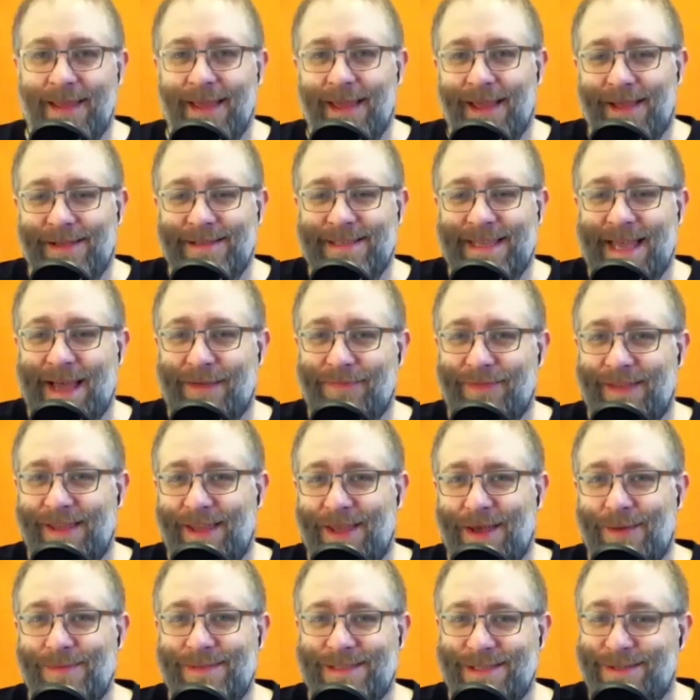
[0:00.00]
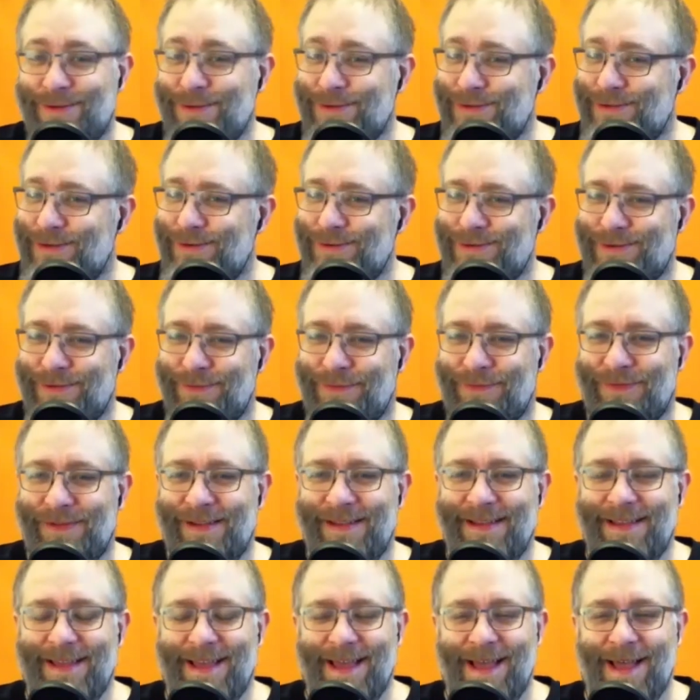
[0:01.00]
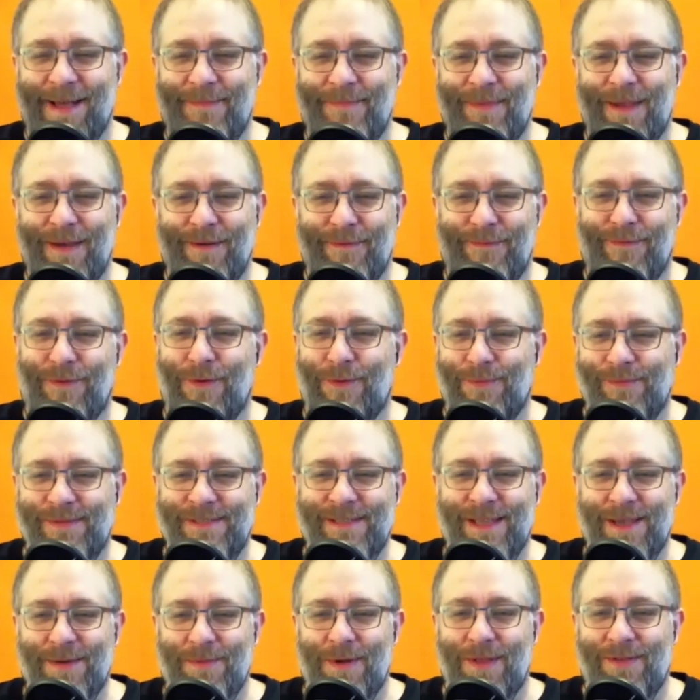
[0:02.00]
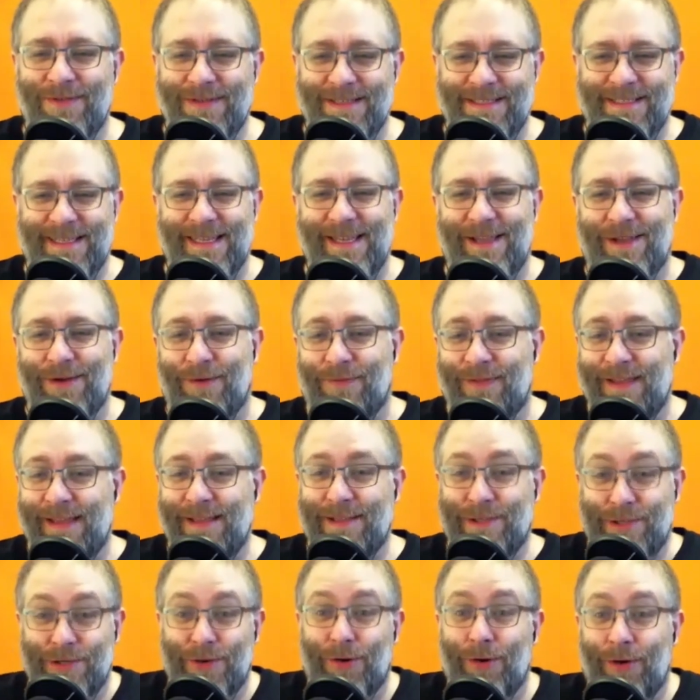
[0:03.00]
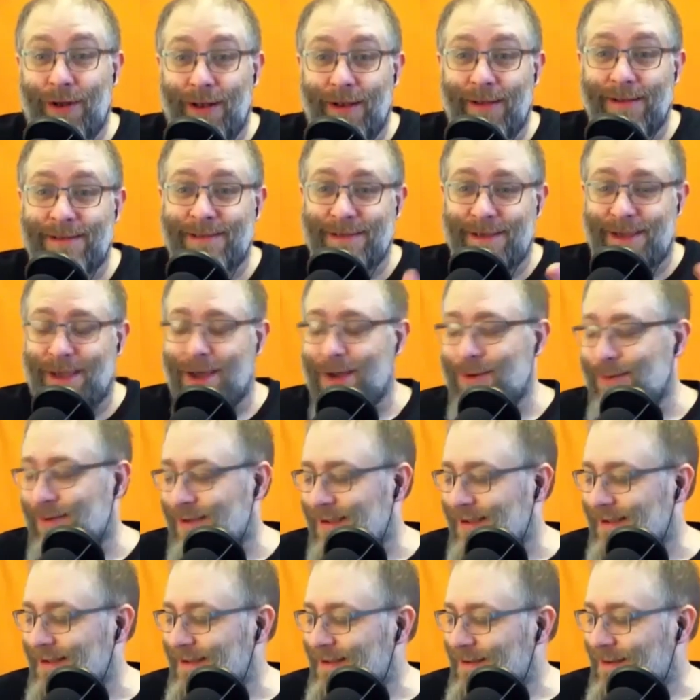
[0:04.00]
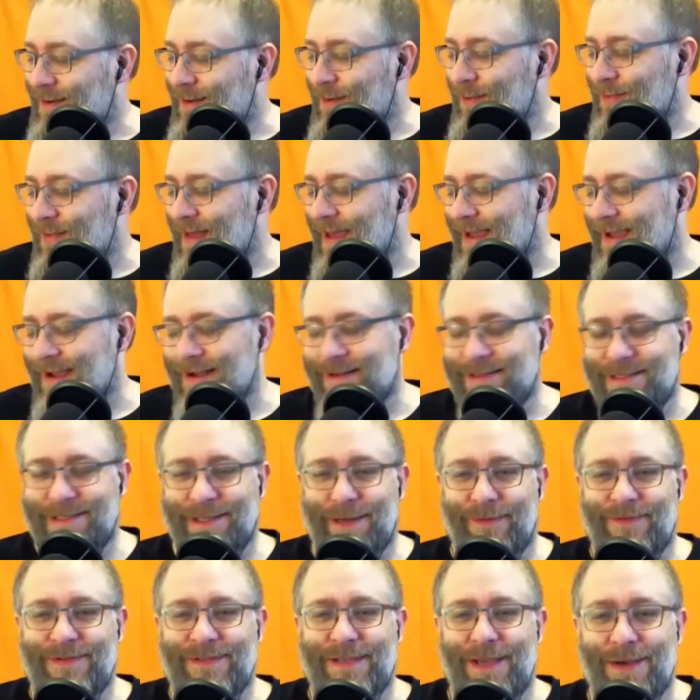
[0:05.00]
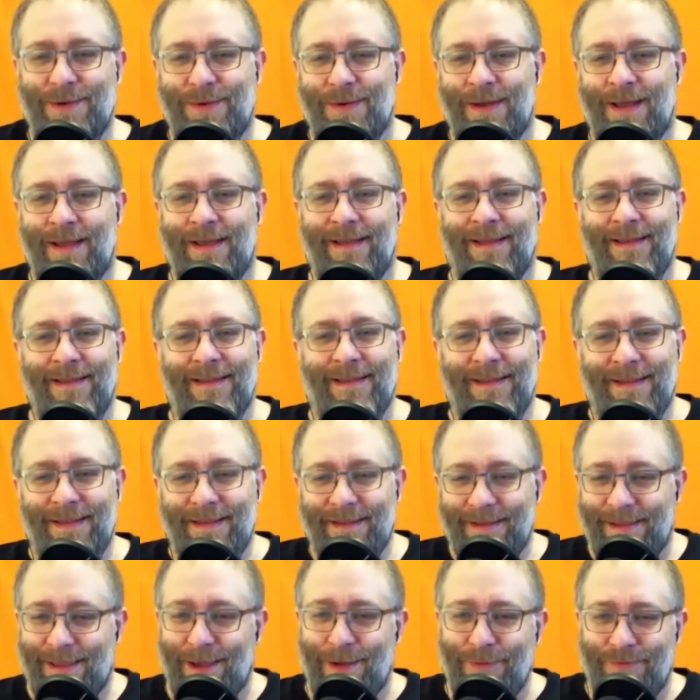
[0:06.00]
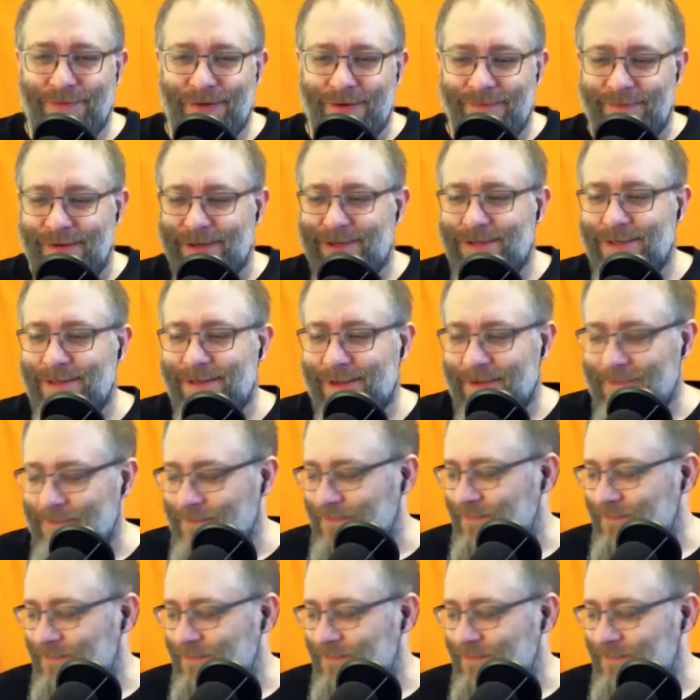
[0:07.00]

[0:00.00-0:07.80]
because caffeine comes in all sorts of forms, whether it's tea, coffee, chocolate, Coke, all that kind of stuff. So go for it, Richard.